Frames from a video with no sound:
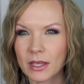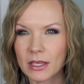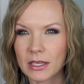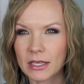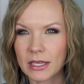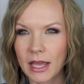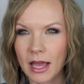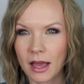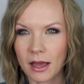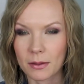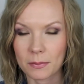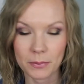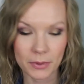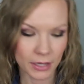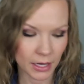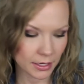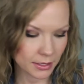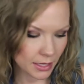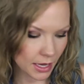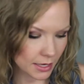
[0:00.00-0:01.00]
Yeah, but
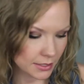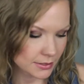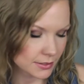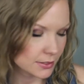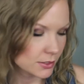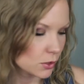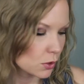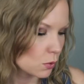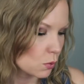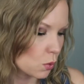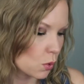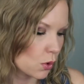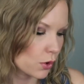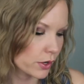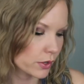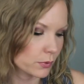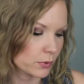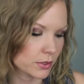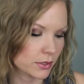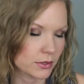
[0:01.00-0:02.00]
I, I still wore
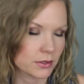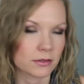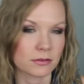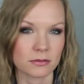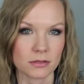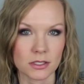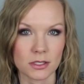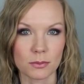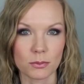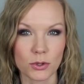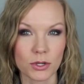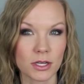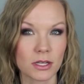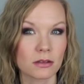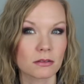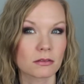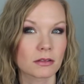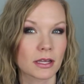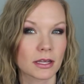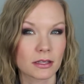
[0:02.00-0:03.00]
it with some
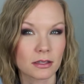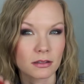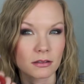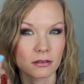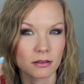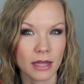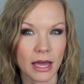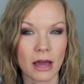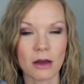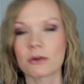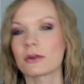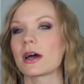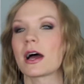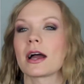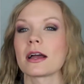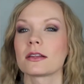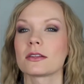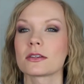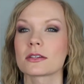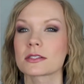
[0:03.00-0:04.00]
pretty like loud
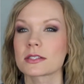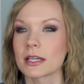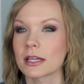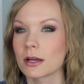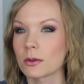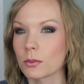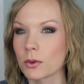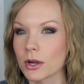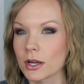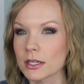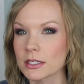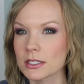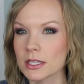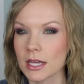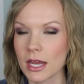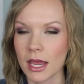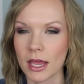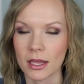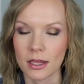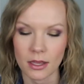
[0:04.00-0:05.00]
eye looks like I'm wearing
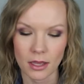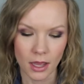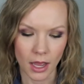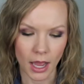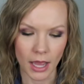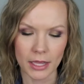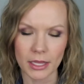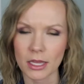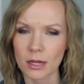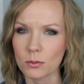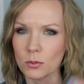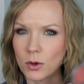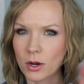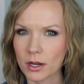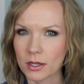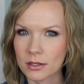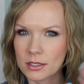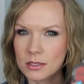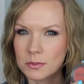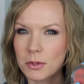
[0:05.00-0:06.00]
today. I am
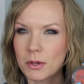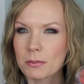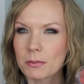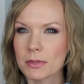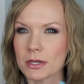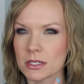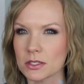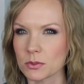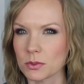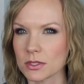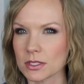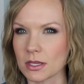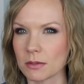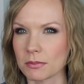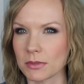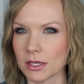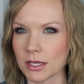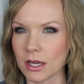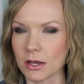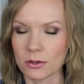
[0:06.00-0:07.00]
wearing this but mixed with
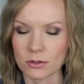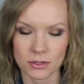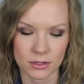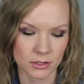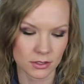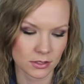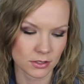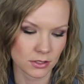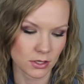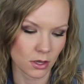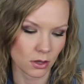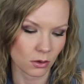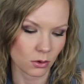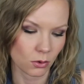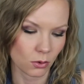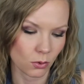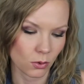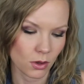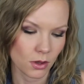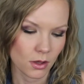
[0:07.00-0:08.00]
something else.
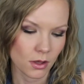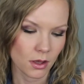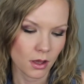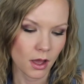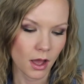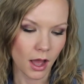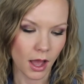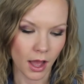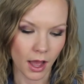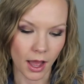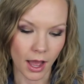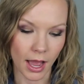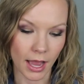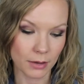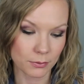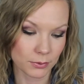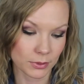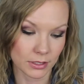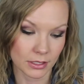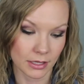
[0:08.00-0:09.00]
So
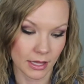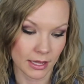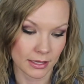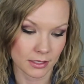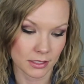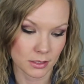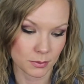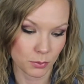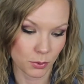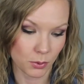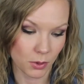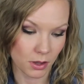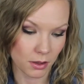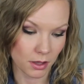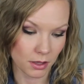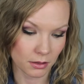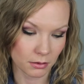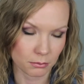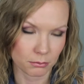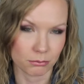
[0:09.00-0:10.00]
I really like this br
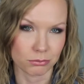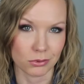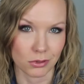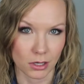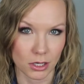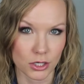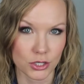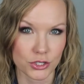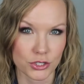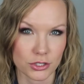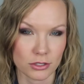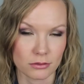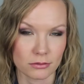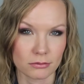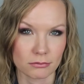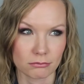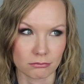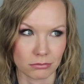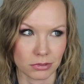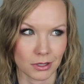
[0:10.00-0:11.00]
brush,
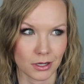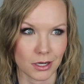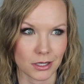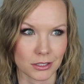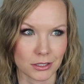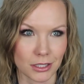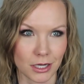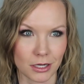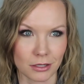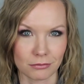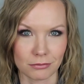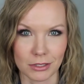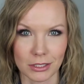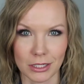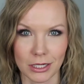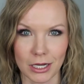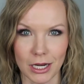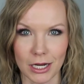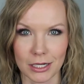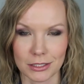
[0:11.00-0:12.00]
brush, I
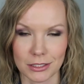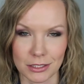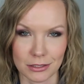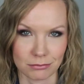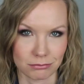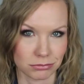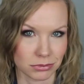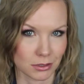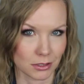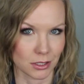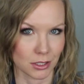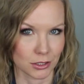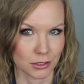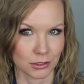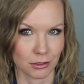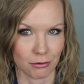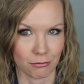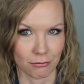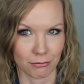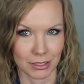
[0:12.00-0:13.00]
really like this
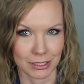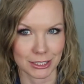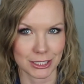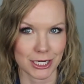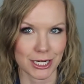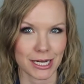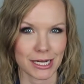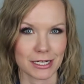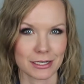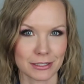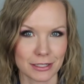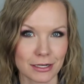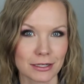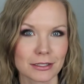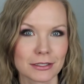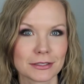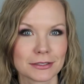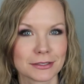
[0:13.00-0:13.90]
brush on my cheeks.